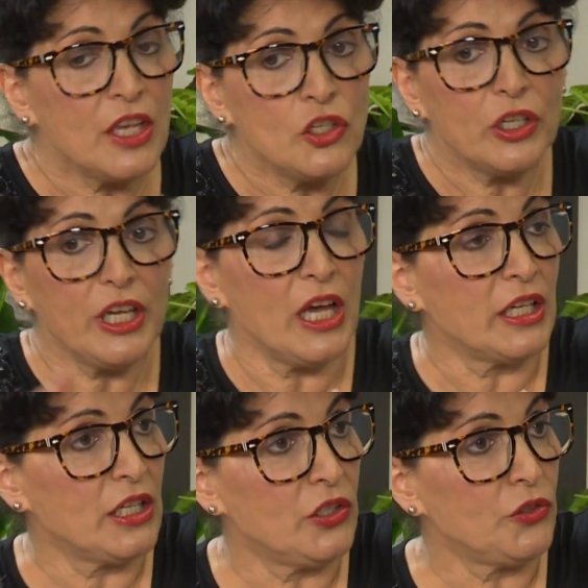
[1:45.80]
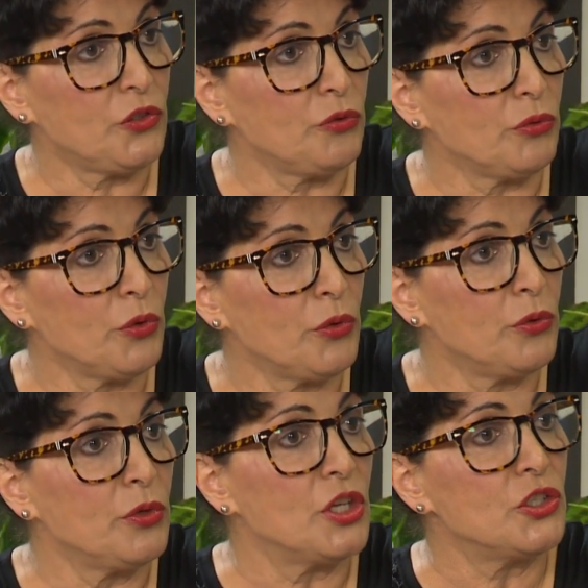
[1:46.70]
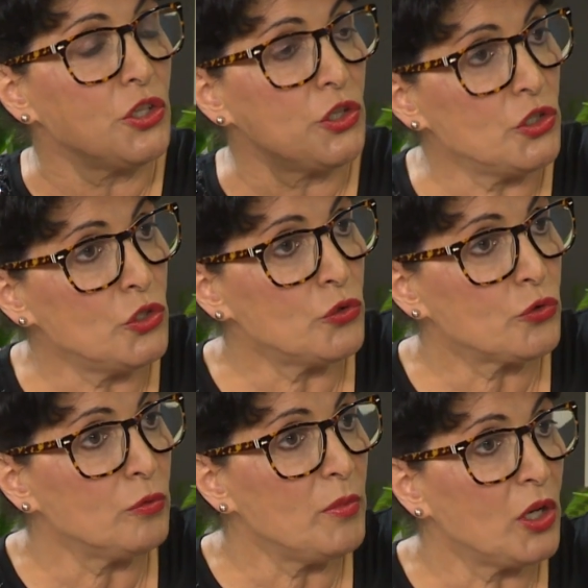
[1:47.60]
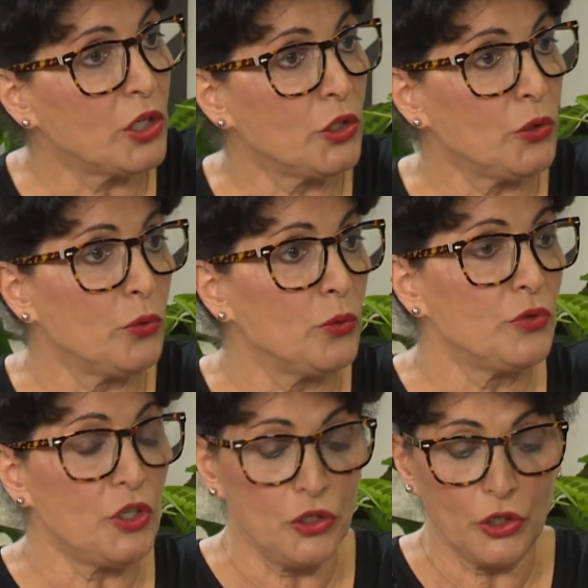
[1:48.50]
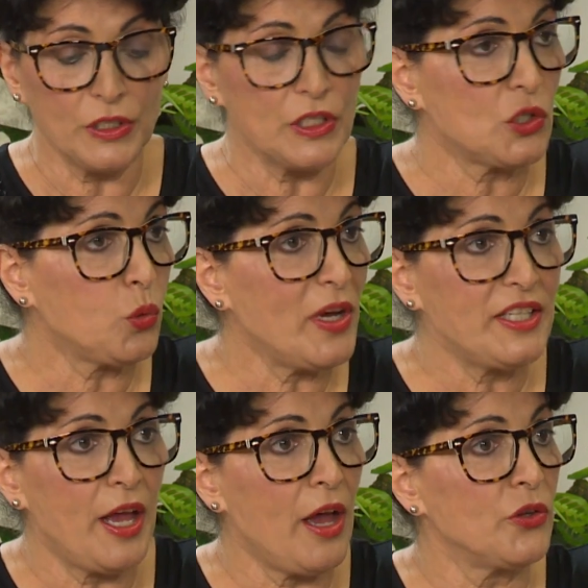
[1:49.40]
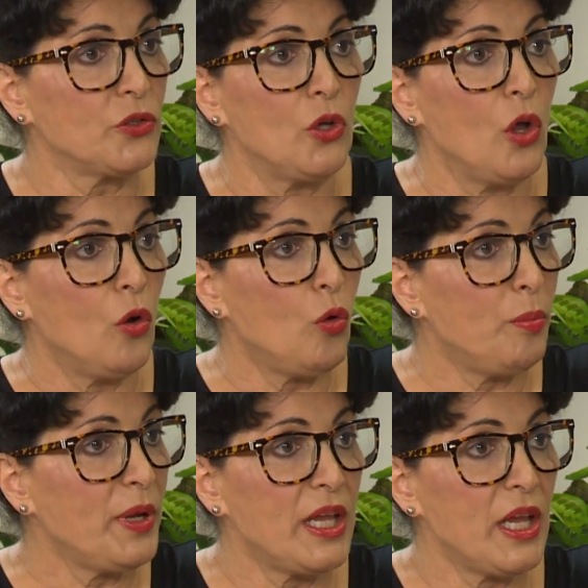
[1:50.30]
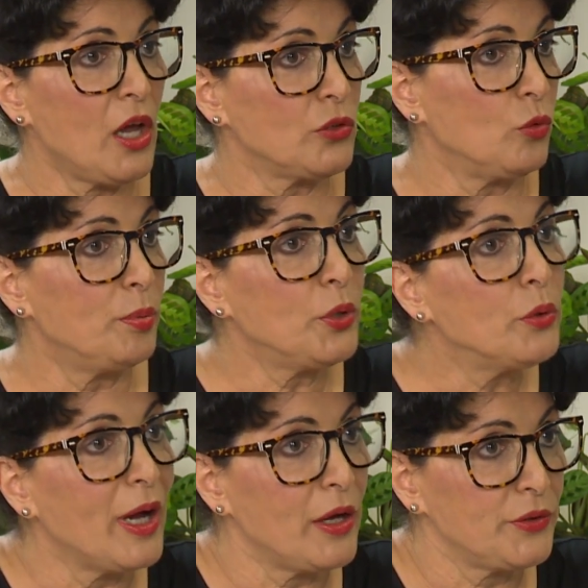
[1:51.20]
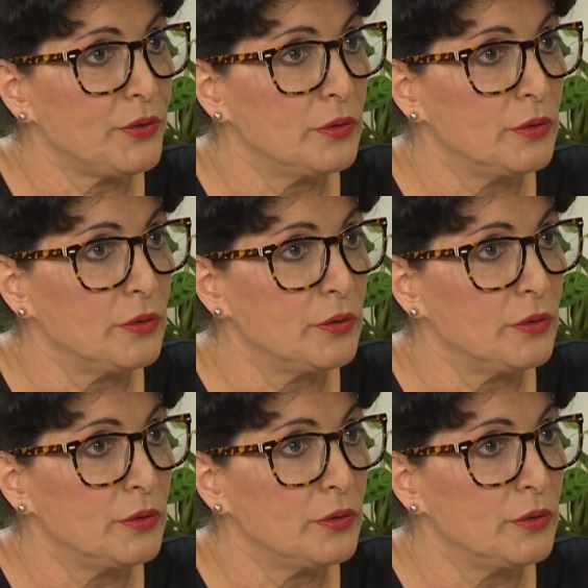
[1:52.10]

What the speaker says: then you can't get it through to the neutral molecule that you can sweat out or pee out or poo out.